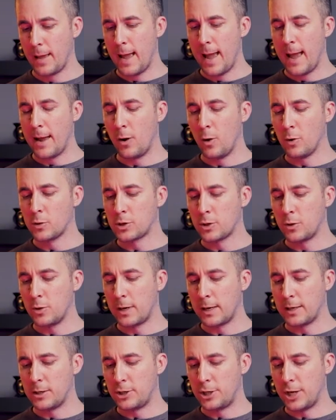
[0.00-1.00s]
And also you
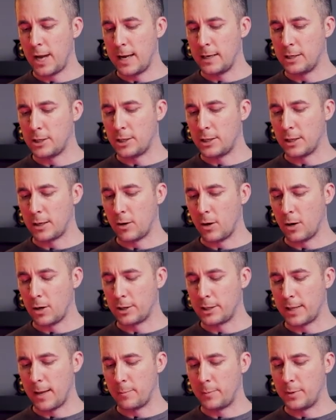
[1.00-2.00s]
can change the color
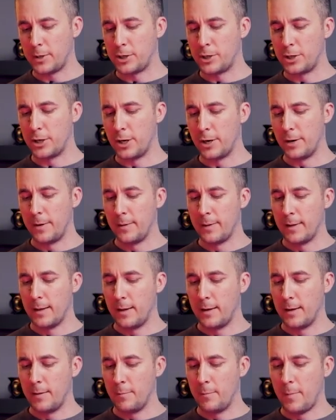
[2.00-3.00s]
temperature
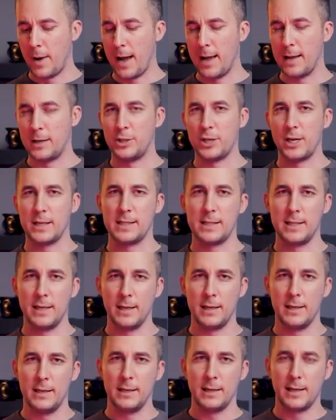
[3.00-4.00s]
by
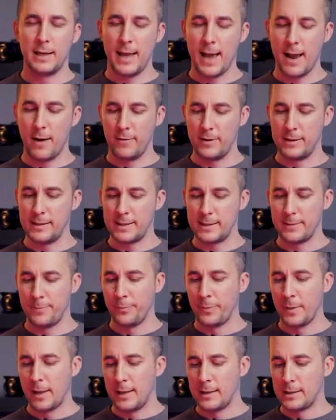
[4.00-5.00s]
adjusting the kelvins.
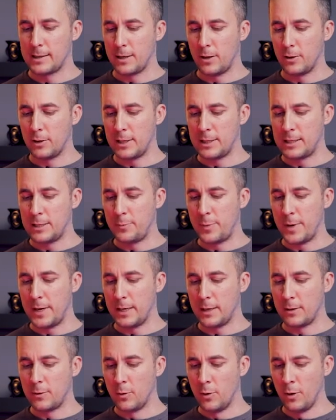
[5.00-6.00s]
So this is
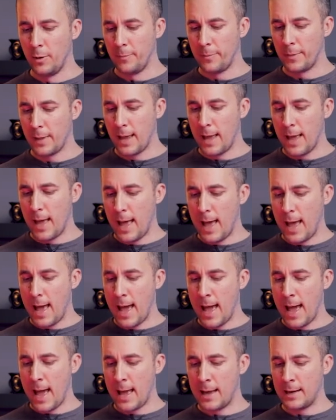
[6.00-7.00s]
pretty cool.
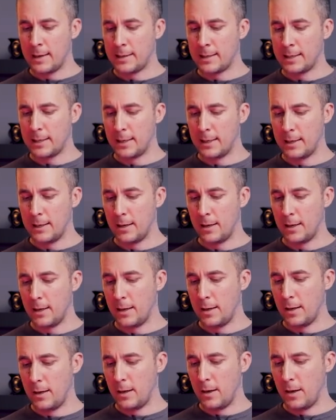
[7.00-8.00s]
And
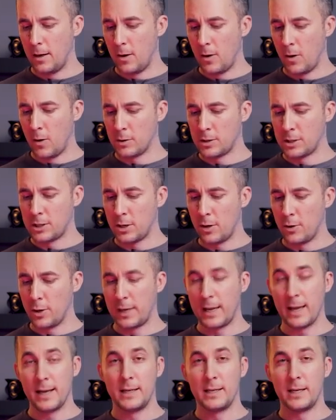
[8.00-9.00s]
also you
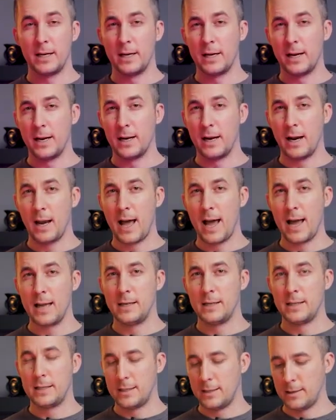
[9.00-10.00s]
can turn
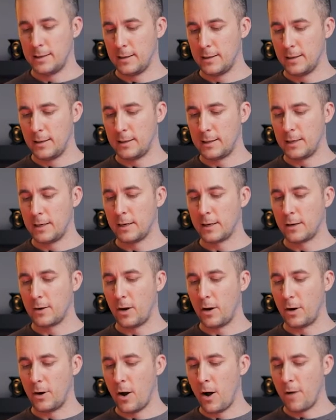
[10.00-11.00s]
the
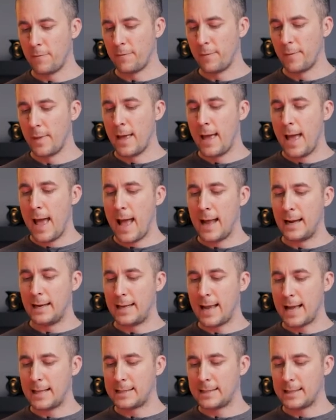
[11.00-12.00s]
color off. And
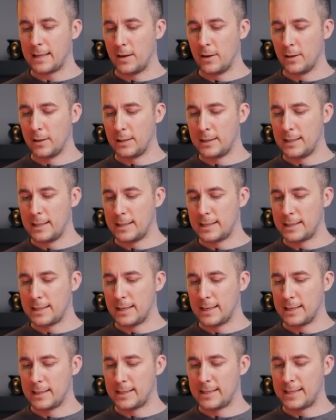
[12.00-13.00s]
that's on this
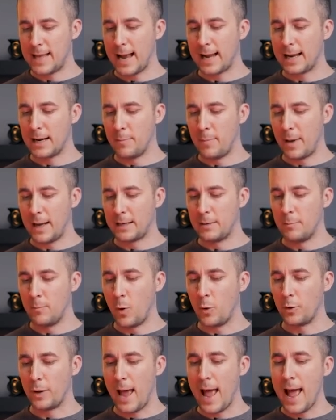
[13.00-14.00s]
second button
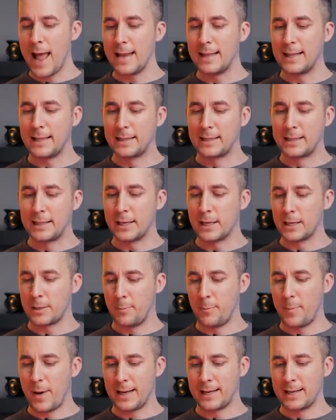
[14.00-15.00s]
mode. And the
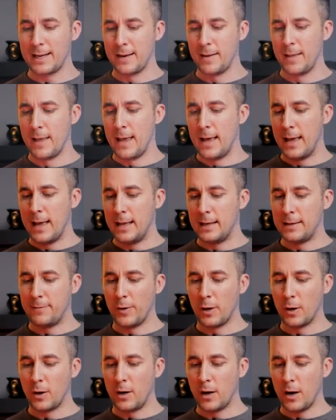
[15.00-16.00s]
third button, it
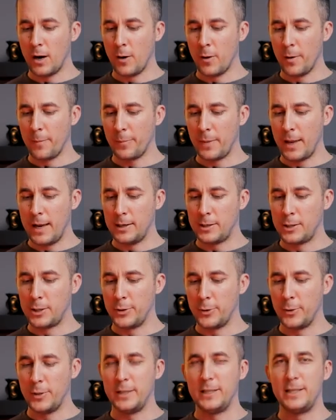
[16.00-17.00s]
will go
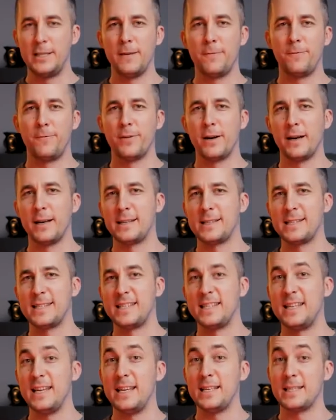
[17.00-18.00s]
into different
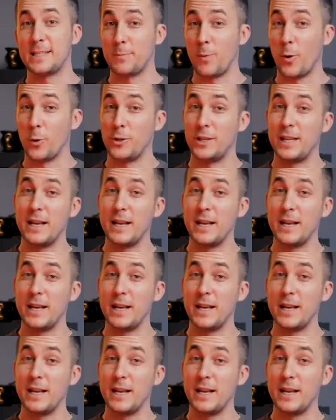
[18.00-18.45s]
scenes mode.